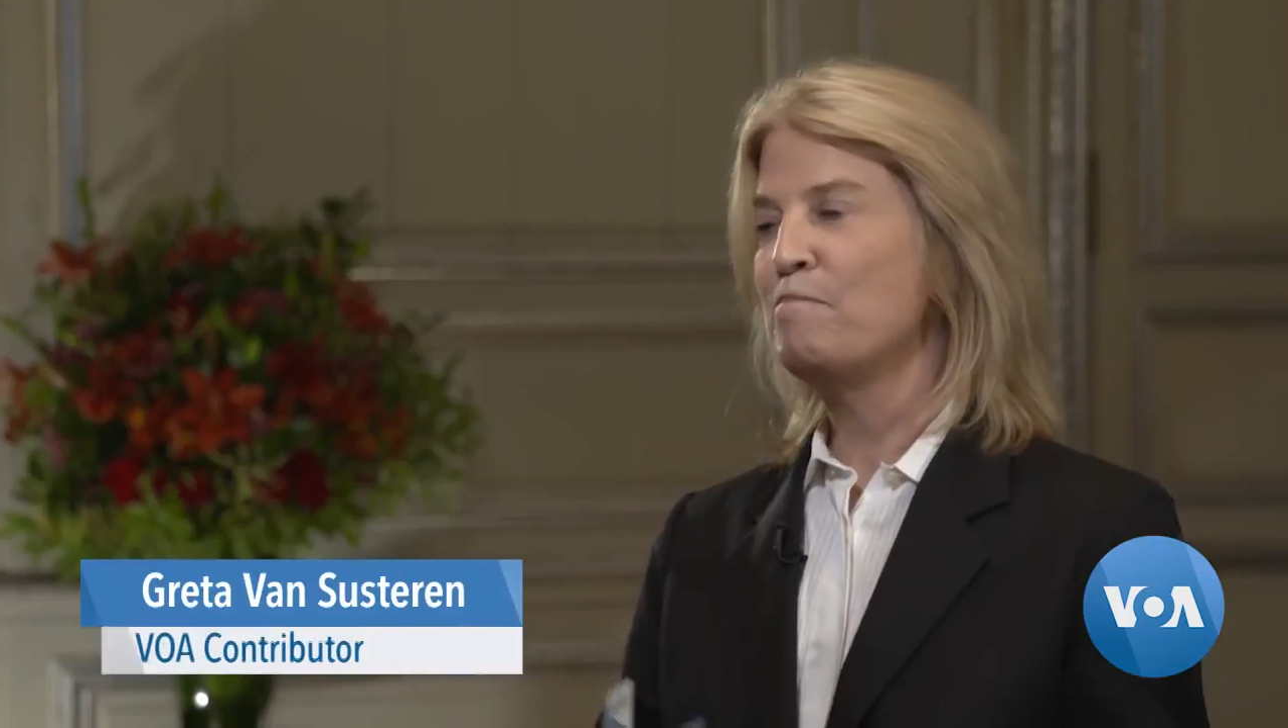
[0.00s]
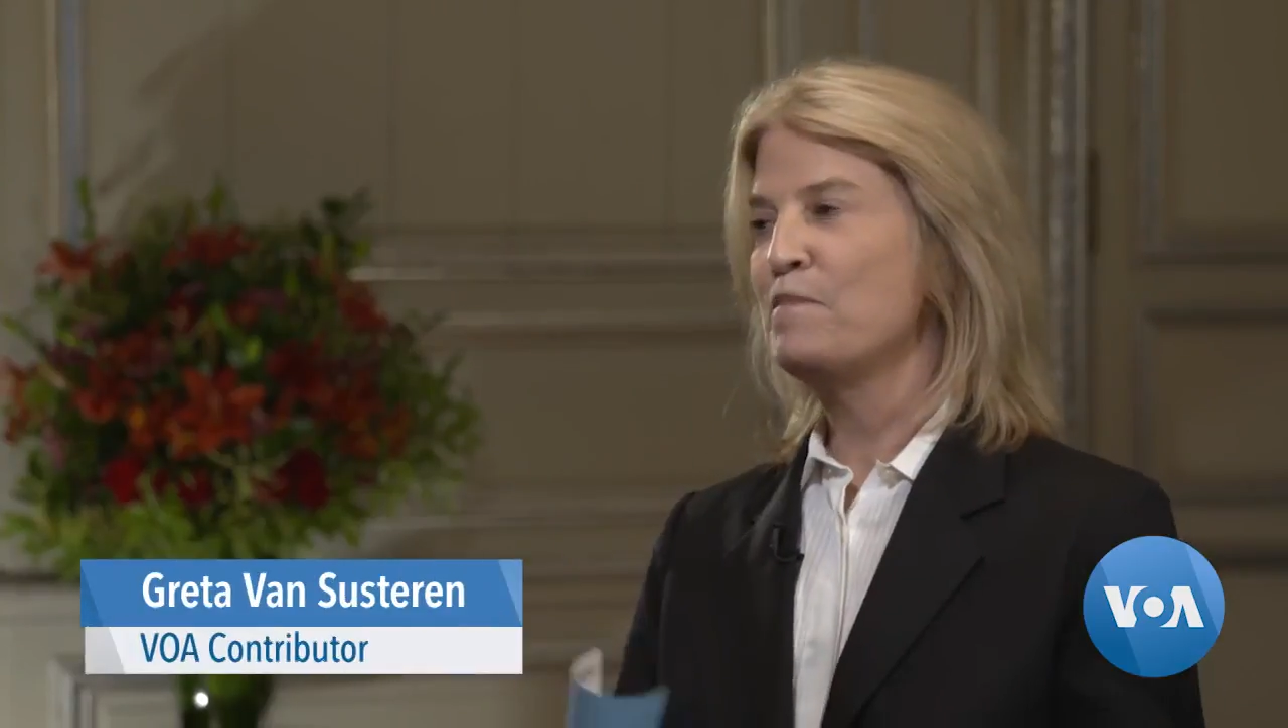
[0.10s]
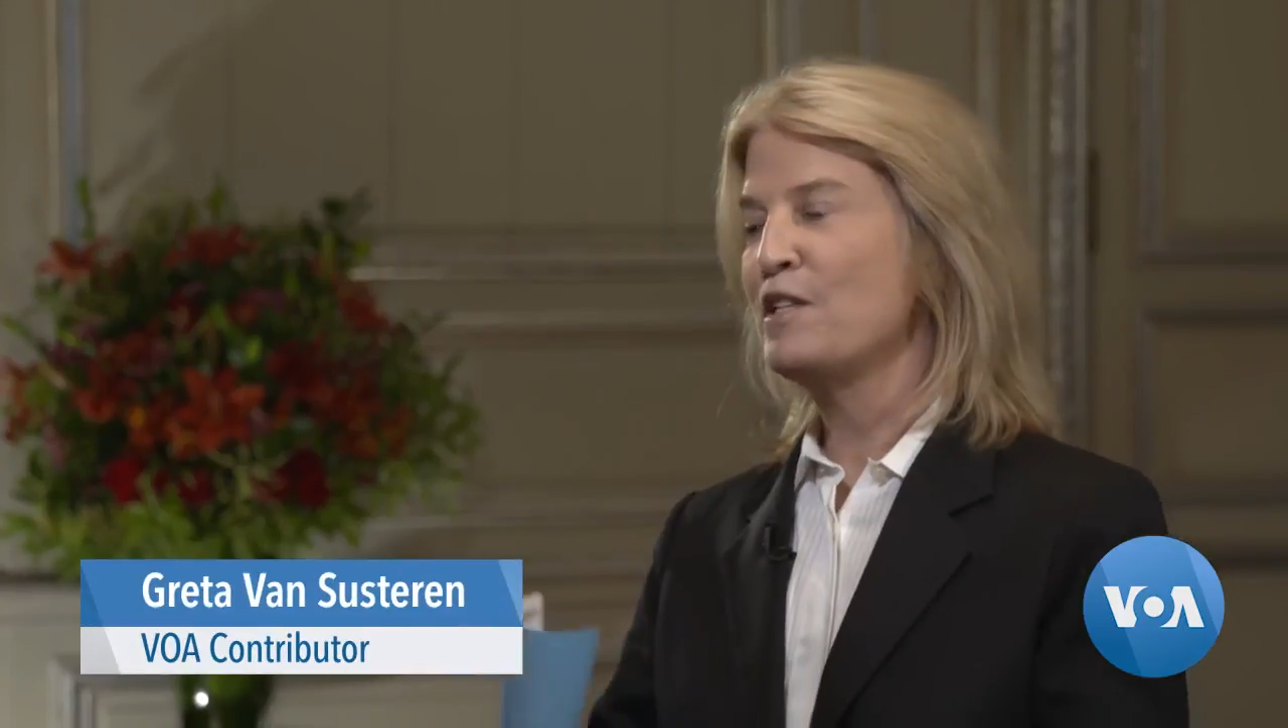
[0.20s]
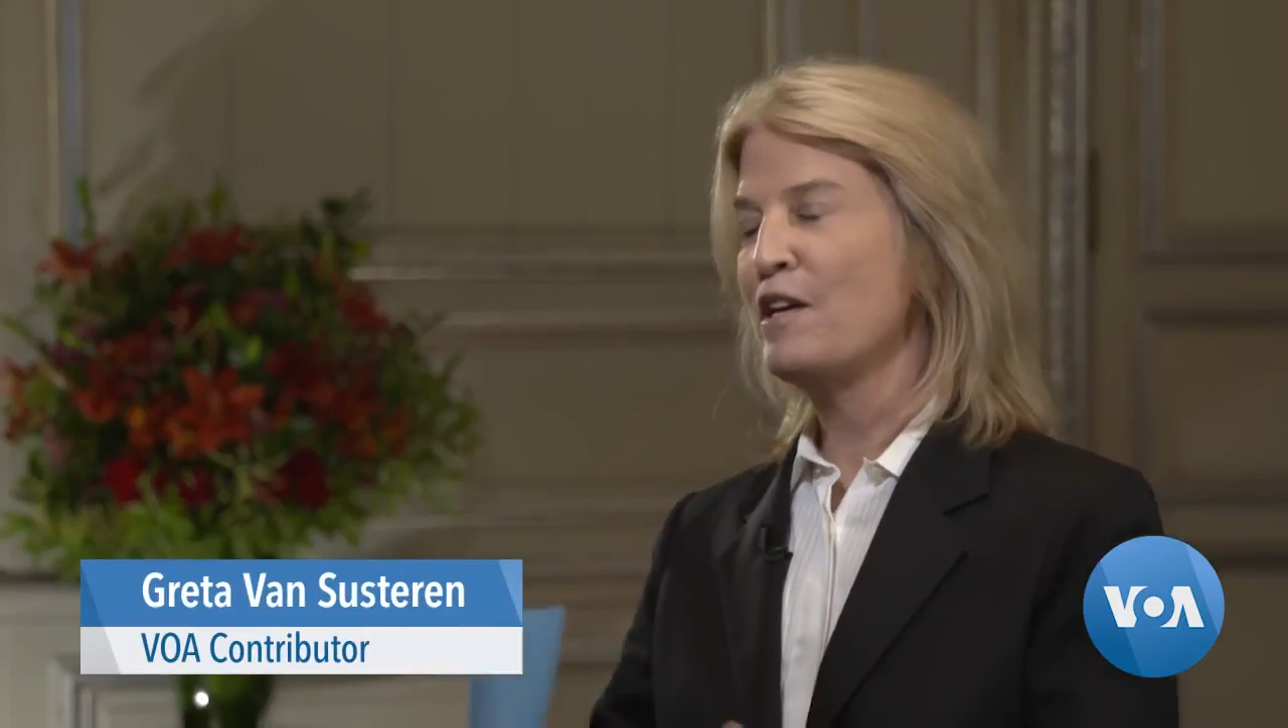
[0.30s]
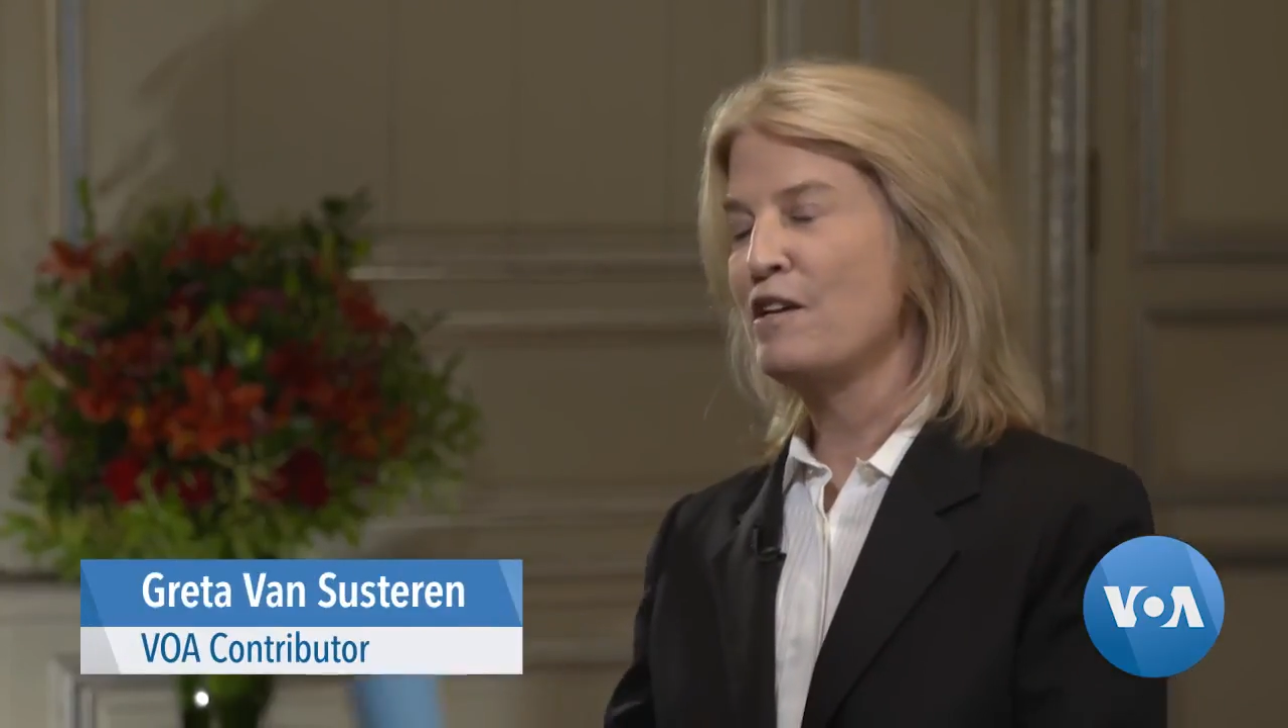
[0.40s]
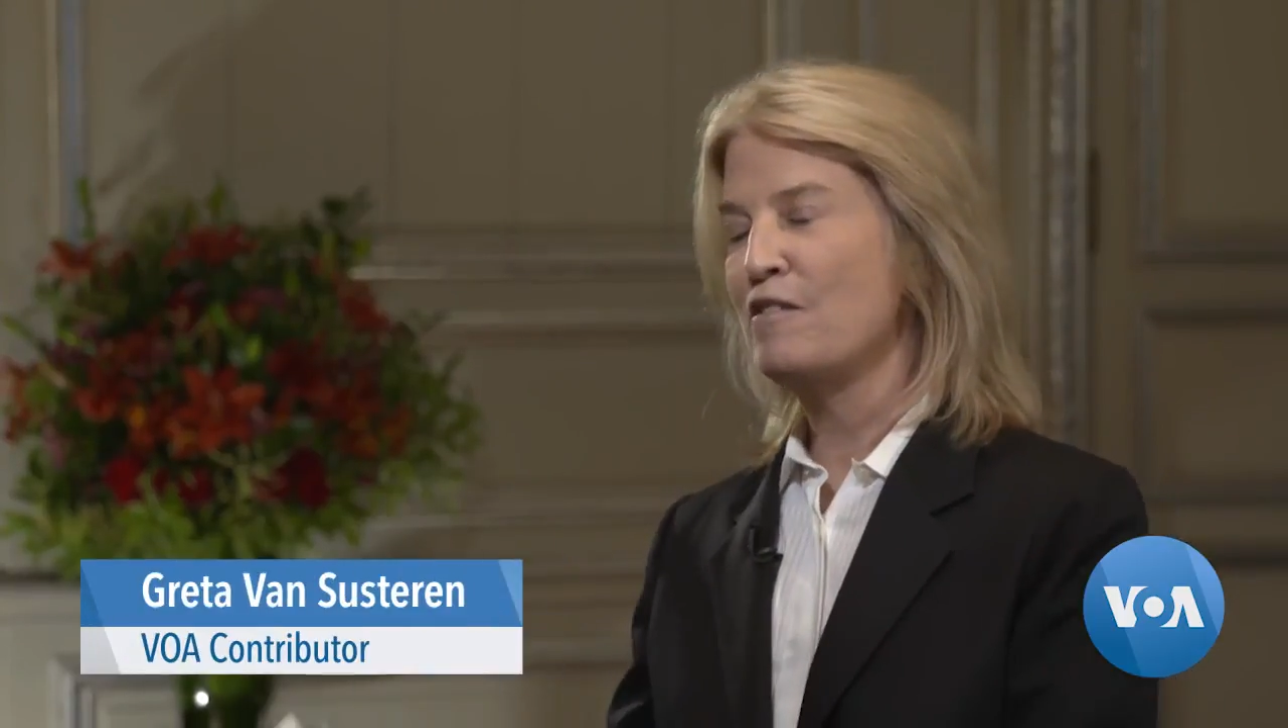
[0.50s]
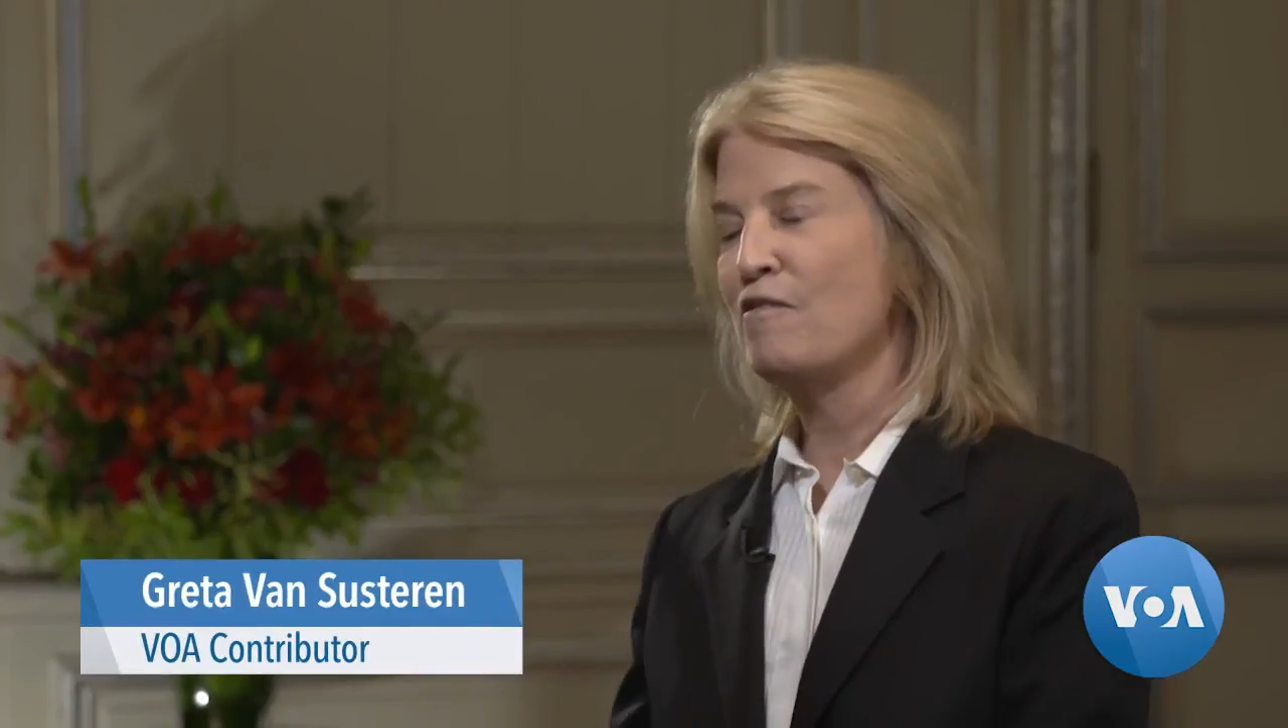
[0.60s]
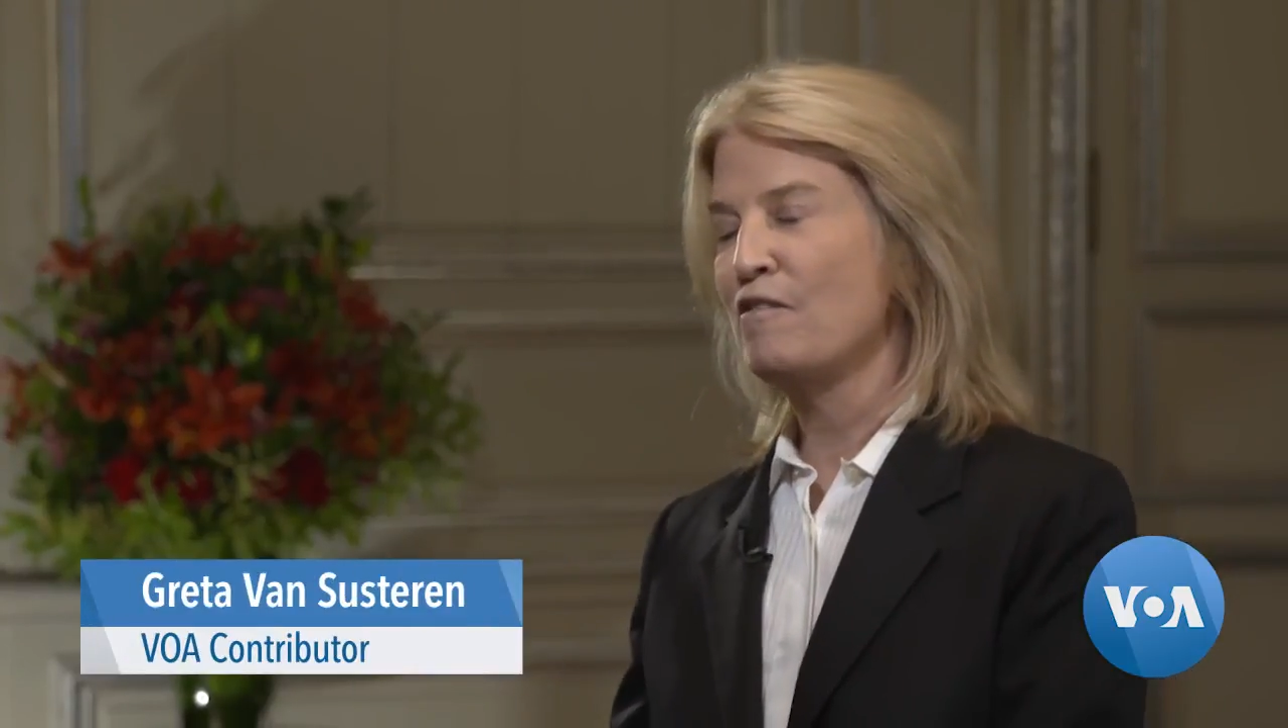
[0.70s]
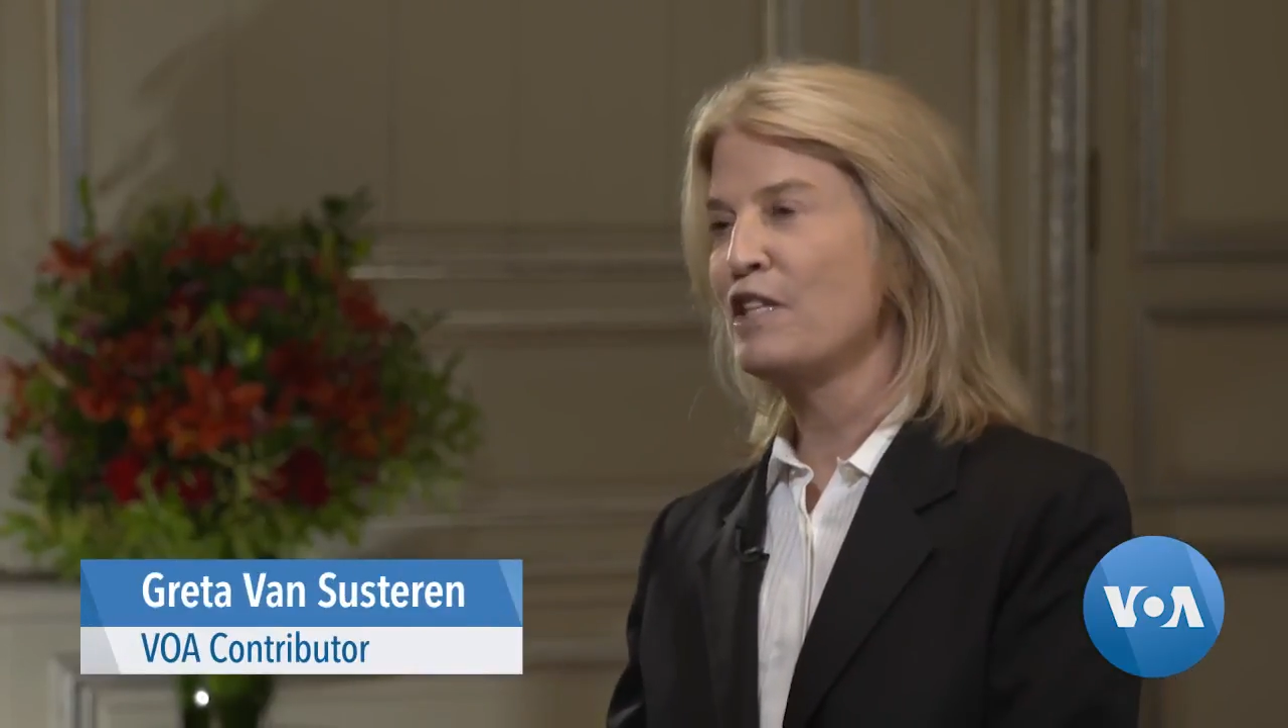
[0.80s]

Senator